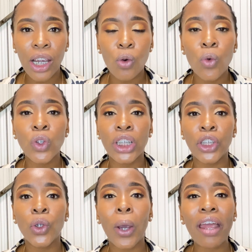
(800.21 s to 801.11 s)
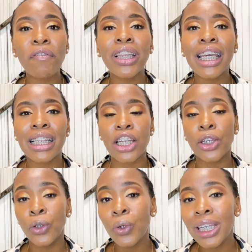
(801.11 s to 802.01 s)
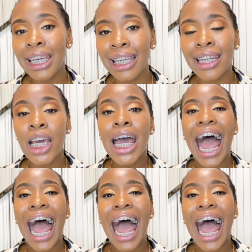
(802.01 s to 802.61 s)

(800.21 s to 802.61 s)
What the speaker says: Uti, you know, everything that you need